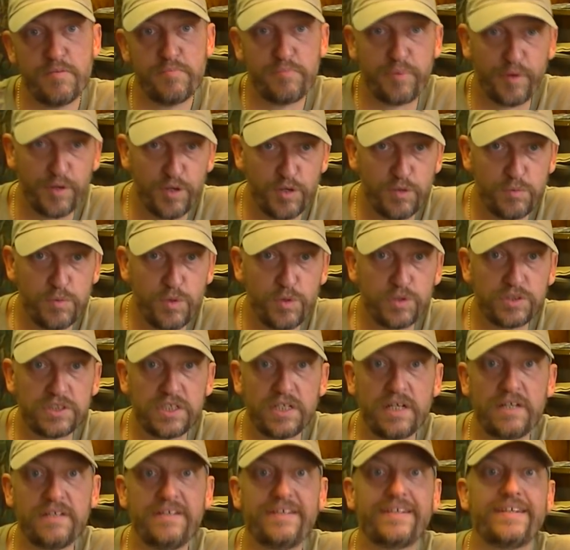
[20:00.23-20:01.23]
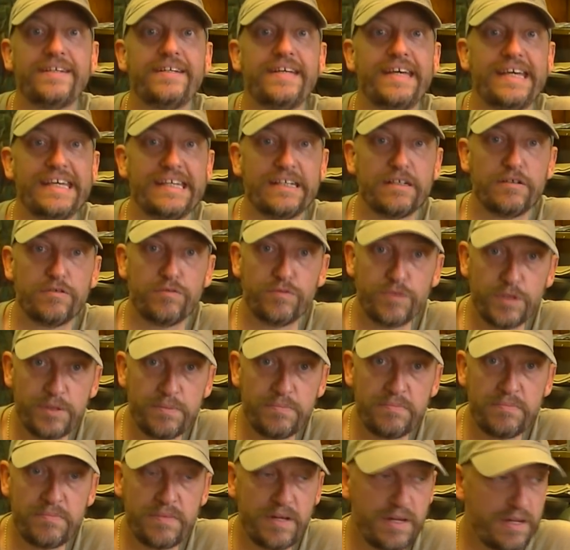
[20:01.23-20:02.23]
boil water, you can heat a
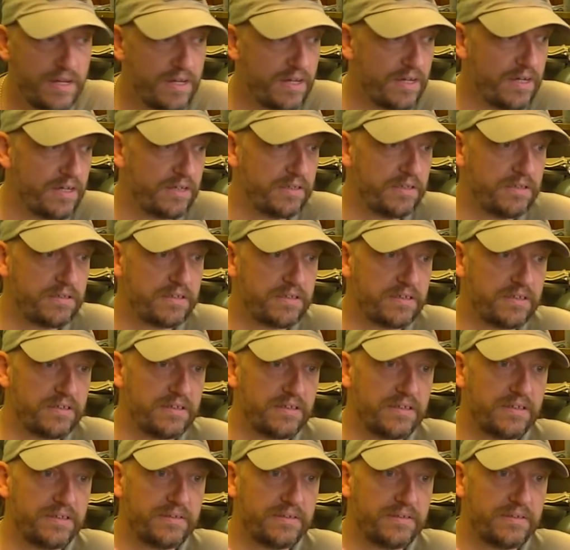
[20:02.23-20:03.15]
room, you can